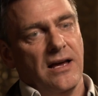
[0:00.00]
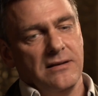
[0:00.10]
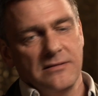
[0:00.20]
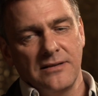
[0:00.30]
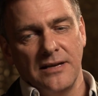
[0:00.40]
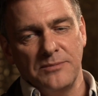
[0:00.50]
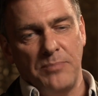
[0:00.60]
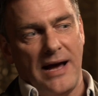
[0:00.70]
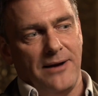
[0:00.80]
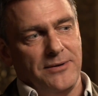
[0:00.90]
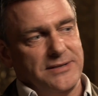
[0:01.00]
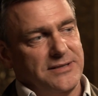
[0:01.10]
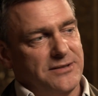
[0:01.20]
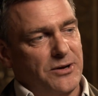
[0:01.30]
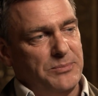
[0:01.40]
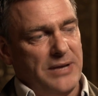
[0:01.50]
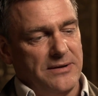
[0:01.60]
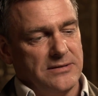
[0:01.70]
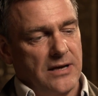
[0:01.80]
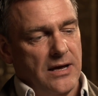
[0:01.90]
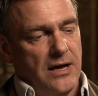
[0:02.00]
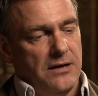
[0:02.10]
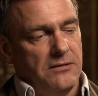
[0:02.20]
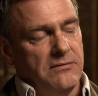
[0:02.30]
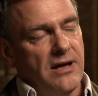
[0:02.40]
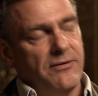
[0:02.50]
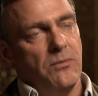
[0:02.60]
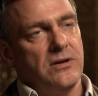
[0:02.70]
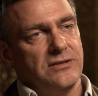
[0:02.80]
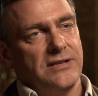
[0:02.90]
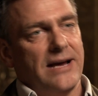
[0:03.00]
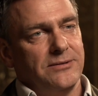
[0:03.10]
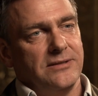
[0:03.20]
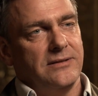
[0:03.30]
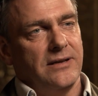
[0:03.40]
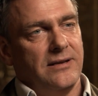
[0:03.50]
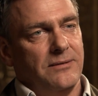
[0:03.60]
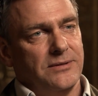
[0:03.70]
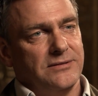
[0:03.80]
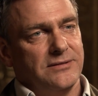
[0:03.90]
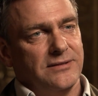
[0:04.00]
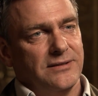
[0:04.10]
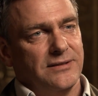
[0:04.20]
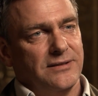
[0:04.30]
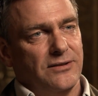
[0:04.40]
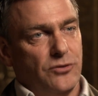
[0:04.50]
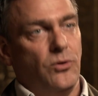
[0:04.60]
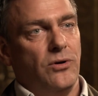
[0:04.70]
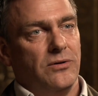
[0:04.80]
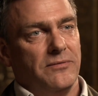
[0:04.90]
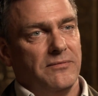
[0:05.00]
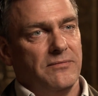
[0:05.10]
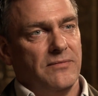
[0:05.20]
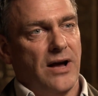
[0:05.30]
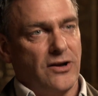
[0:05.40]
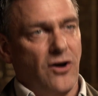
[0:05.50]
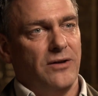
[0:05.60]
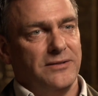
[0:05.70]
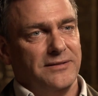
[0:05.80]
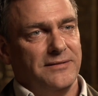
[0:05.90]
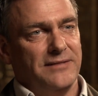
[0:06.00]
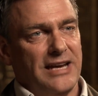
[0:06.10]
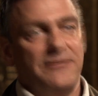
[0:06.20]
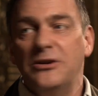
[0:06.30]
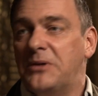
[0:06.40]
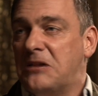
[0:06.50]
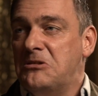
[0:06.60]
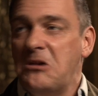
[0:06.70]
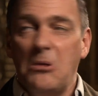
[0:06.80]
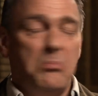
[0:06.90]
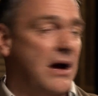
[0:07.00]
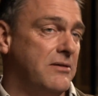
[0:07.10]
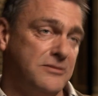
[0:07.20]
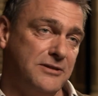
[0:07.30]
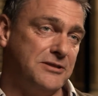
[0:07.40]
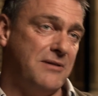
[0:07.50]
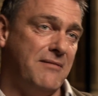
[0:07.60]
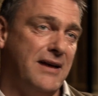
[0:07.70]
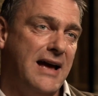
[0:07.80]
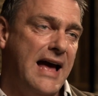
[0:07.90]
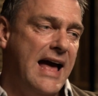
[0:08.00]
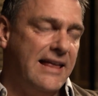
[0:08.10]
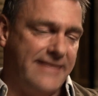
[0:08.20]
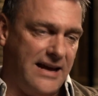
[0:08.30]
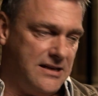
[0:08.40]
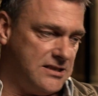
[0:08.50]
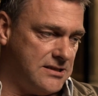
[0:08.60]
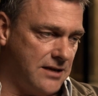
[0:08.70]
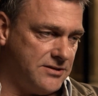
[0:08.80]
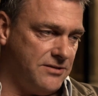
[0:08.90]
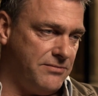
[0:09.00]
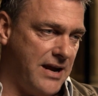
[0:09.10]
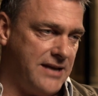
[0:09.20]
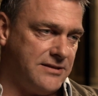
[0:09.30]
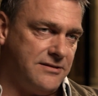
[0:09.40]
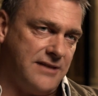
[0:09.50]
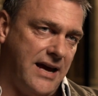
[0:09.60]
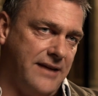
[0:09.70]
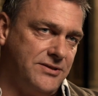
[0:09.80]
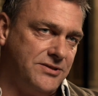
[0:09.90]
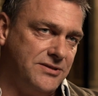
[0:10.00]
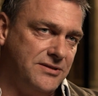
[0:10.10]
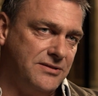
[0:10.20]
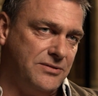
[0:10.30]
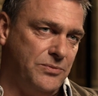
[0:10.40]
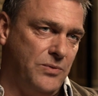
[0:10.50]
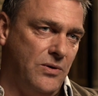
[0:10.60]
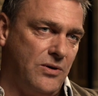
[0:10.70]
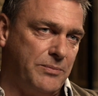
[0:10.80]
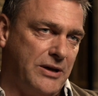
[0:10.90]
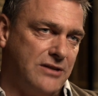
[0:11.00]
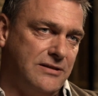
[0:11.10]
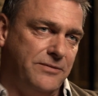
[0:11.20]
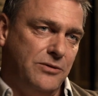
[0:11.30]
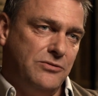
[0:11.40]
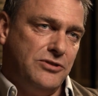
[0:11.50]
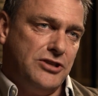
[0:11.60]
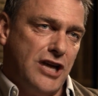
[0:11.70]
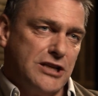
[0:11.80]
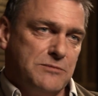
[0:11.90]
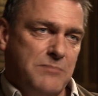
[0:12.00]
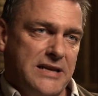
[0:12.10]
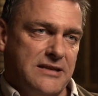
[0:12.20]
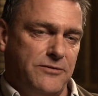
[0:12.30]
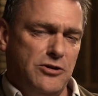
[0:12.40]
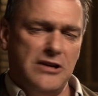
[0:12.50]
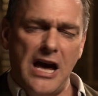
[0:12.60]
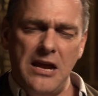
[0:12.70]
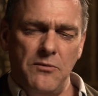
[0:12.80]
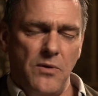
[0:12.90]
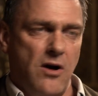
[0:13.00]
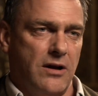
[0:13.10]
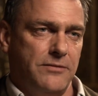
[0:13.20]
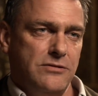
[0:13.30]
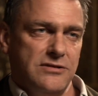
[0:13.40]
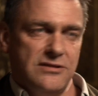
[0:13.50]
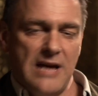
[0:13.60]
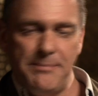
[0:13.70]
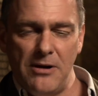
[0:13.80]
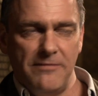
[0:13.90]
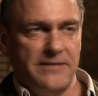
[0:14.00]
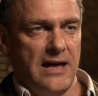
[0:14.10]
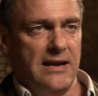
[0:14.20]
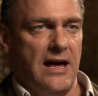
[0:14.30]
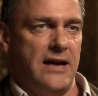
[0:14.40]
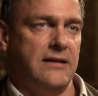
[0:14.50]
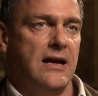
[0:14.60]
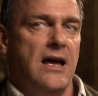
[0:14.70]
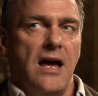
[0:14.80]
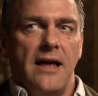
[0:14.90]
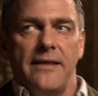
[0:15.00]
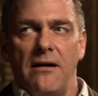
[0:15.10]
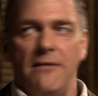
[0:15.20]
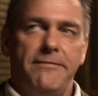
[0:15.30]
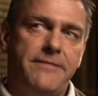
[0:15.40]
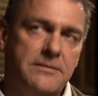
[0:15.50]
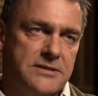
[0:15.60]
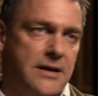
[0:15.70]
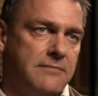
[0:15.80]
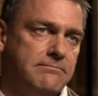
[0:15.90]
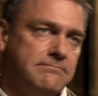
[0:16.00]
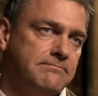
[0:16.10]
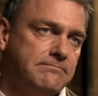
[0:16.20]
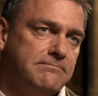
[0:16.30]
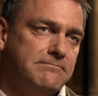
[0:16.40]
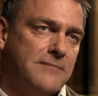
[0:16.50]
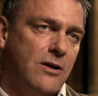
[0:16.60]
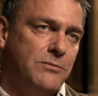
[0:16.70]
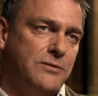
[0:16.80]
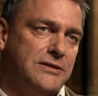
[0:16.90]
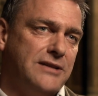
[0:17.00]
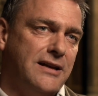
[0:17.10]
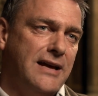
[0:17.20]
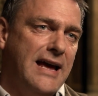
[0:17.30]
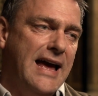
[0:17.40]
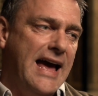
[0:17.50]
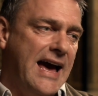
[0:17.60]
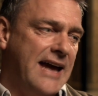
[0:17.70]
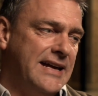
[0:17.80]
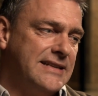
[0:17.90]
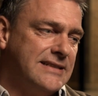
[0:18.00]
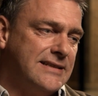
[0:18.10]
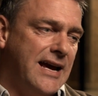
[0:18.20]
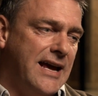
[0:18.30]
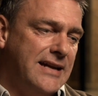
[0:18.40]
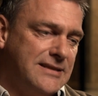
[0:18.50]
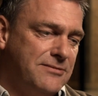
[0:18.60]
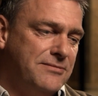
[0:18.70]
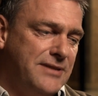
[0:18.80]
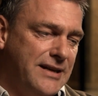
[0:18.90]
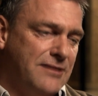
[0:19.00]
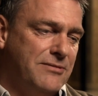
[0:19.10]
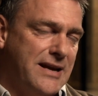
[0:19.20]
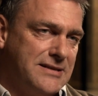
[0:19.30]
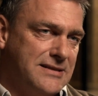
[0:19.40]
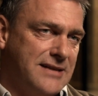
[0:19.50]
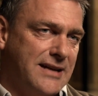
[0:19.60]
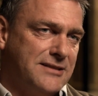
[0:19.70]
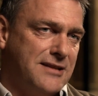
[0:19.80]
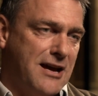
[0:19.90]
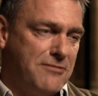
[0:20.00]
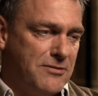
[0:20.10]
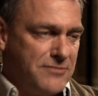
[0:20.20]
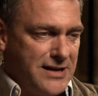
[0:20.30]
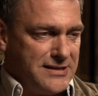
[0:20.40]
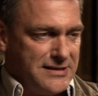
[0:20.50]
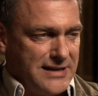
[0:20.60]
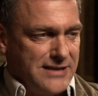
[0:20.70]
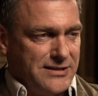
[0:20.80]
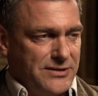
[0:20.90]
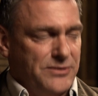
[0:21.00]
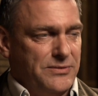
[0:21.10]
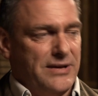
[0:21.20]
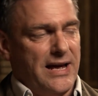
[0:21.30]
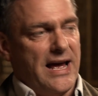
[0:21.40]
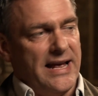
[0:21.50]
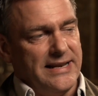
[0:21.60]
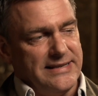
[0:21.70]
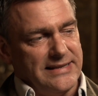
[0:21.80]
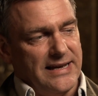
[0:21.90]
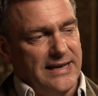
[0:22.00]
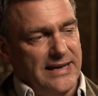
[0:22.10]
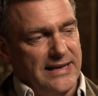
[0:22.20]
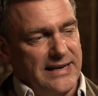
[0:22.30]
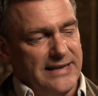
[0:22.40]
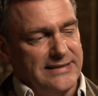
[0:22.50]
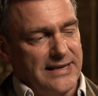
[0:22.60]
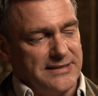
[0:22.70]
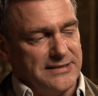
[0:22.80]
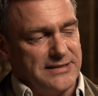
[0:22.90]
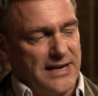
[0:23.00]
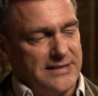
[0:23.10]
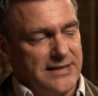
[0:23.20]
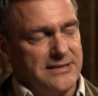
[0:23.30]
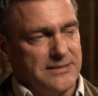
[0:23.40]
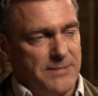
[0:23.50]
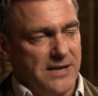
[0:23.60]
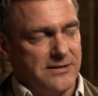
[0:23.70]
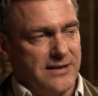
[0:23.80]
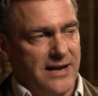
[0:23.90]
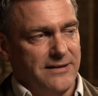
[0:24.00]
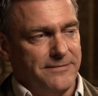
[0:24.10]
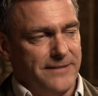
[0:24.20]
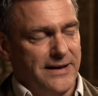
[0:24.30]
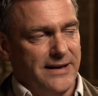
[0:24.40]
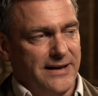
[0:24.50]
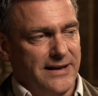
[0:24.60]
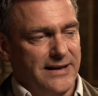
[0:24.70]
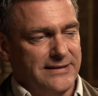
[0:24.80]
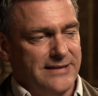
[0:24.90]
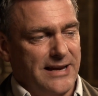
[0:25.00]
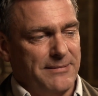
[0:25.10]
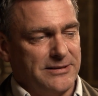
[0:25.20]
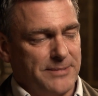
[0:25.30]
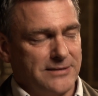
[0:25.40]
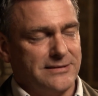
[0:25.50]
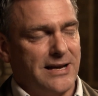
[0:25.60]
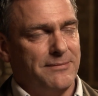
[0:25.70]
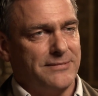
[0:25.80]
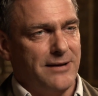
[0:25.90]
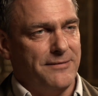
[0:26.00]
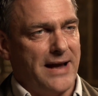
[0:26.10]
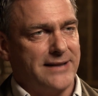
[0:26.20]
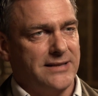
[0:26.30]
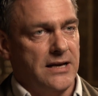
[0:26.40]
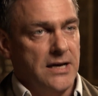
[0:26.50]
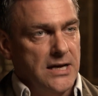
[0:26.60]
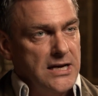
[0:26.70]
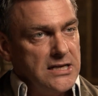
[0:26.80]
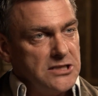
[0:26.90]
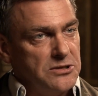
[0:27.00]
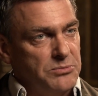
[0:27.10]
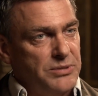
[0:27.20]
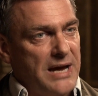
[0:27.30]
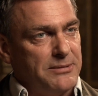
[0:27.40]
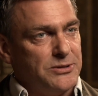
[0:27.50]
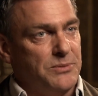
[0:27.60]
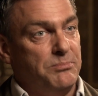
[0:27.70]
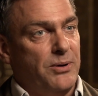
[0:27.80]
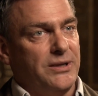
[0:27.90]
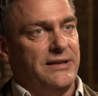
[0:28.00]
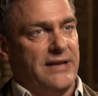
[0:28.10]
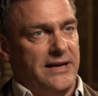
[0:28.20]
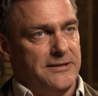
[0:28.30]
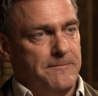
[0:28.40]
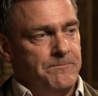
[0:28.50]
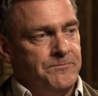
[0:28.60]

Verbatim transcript: his his powers, his god powers, you never once doubted that he was Thor, a god, even though he had no powers whatsoever. That is such a razor's edge to walk because if you just miss, if you get it wrong, if you step off that line, whole film's done, whole movie's done and it's a tight, it's a real razor's edge, tightrope razor's edge that you there, and uh, it takes a it takes a special kind of uh, team and a special type of type of actor to be able to embody that,